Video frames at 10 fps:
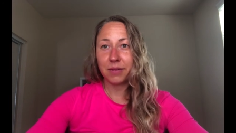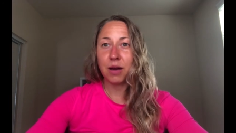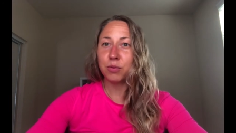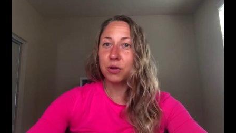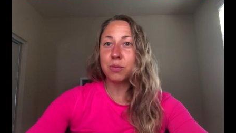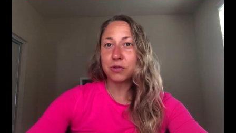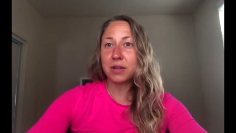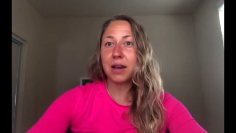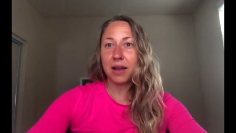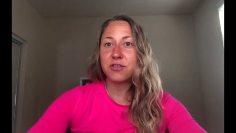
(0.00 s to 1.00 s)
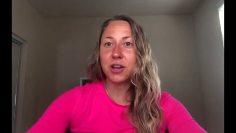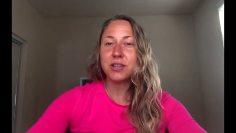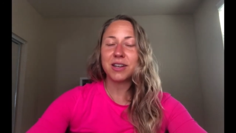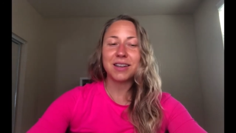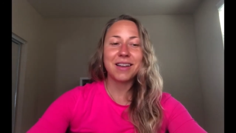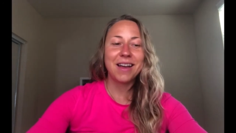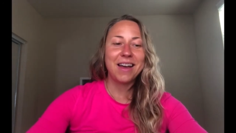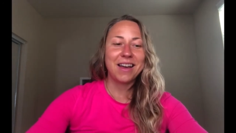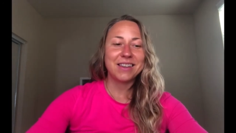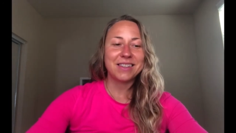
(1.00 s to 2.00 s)
I would almost say life-changing,
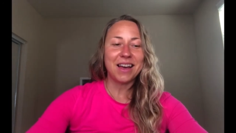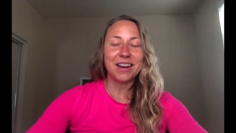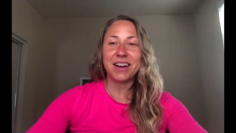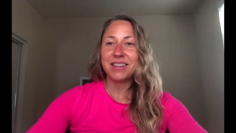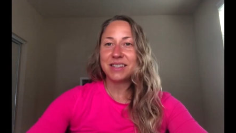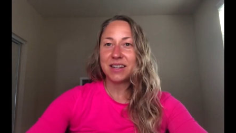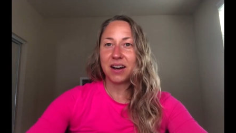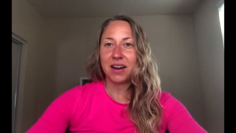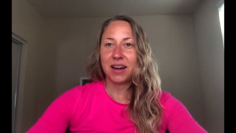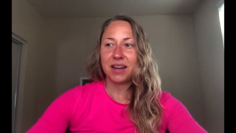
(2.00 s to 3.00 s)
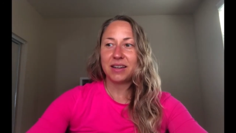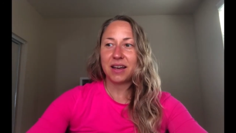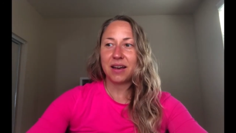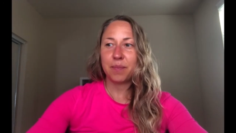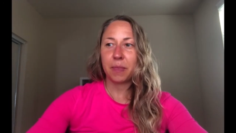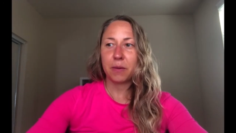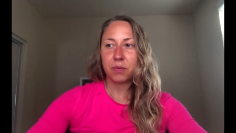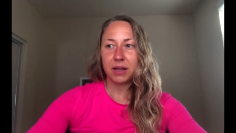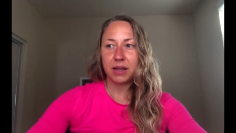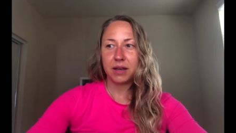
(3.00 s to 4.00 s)
is that I started um,
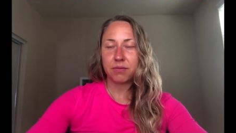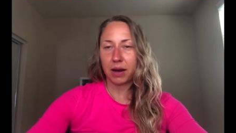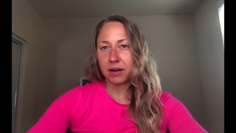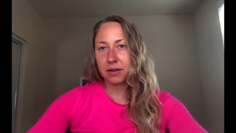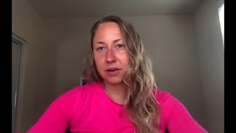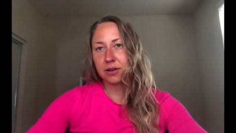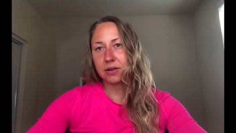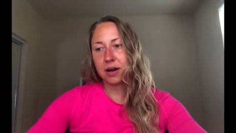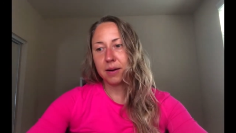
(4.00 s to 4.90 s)
really regular